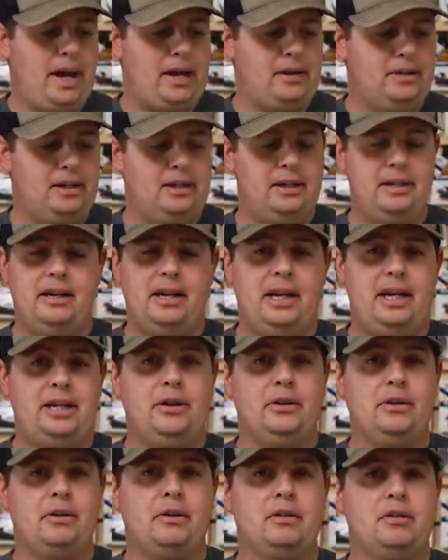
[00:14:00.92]
battery and
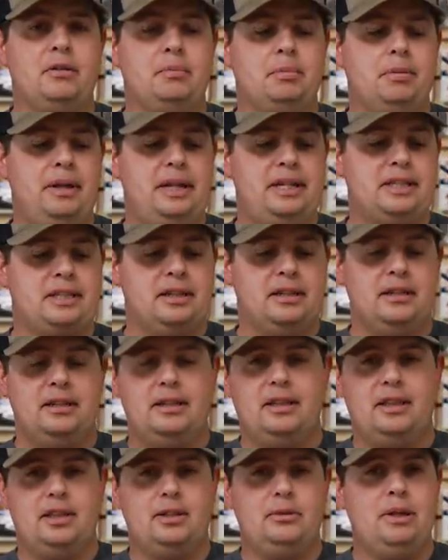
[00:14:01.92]
you're gonna replace
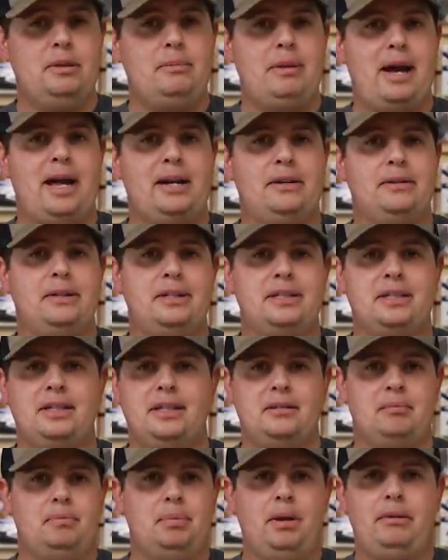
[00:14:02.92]
3 batteries
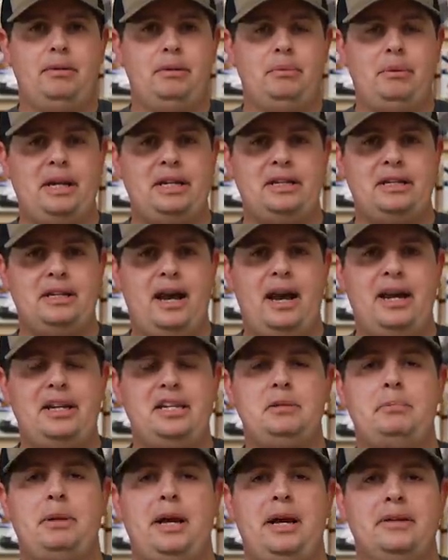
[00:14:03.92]
that probably weigh
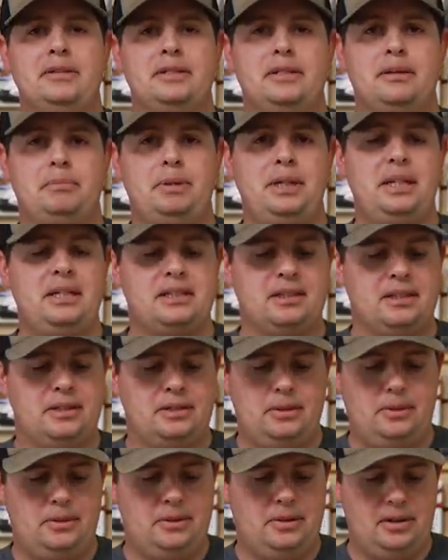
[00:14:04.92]
90 pounds a piece.
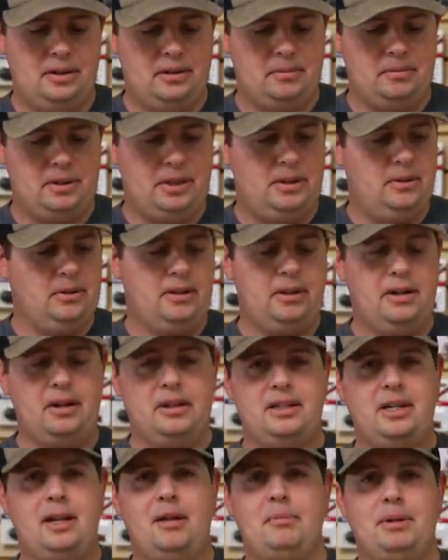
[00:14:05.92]
So you're
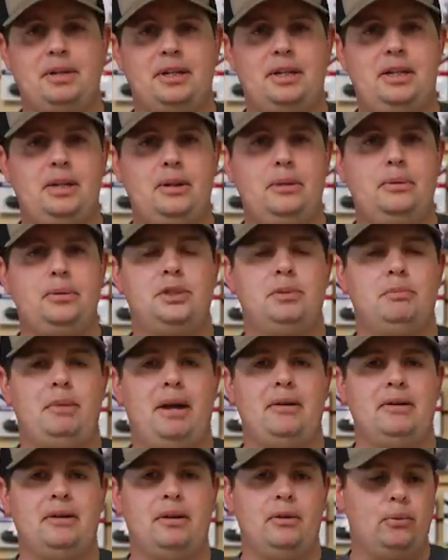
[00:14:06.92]
gonna dump a huge
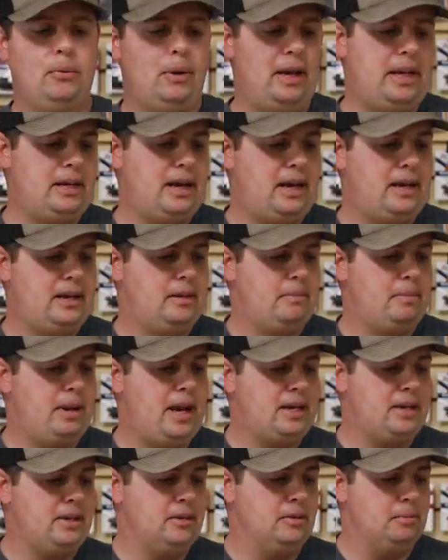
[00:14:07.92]
amount of weight out of the
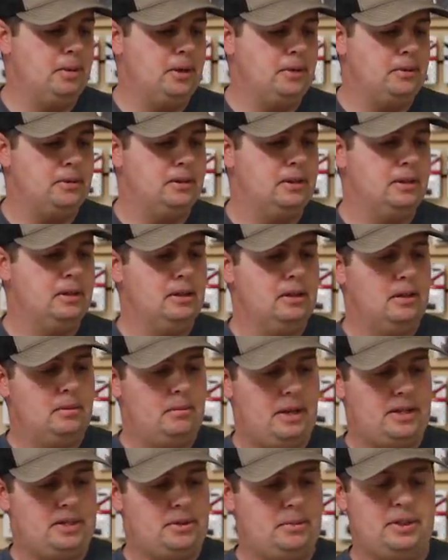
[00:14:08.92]
back of your boat
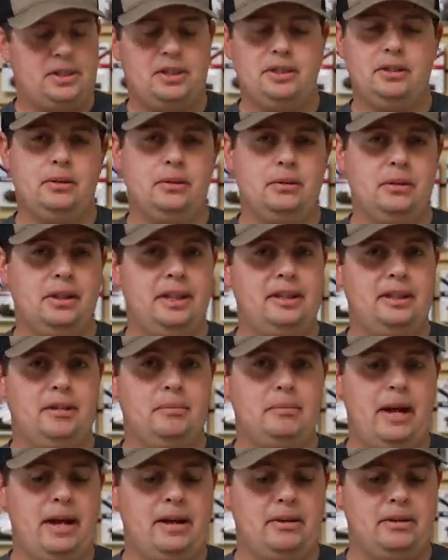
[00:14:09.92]
by switching to a
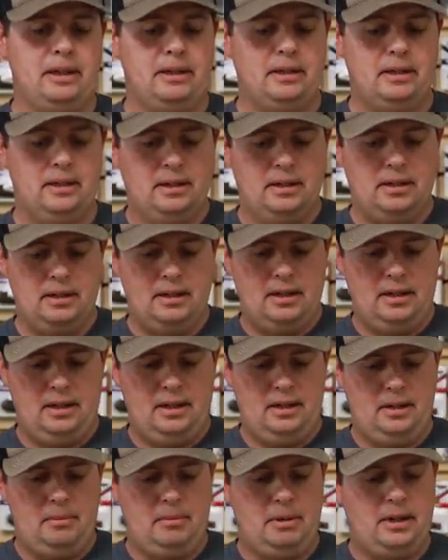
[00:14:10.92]
lithium battery.
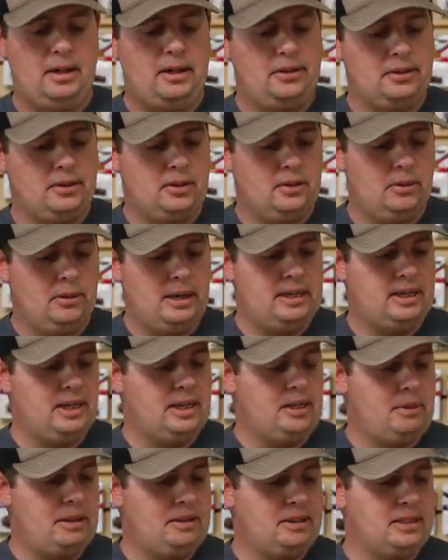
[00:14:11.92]
Another great
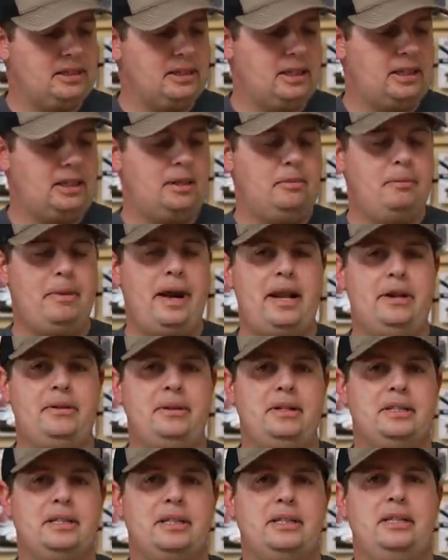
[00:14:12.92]
thing about these lithium batteries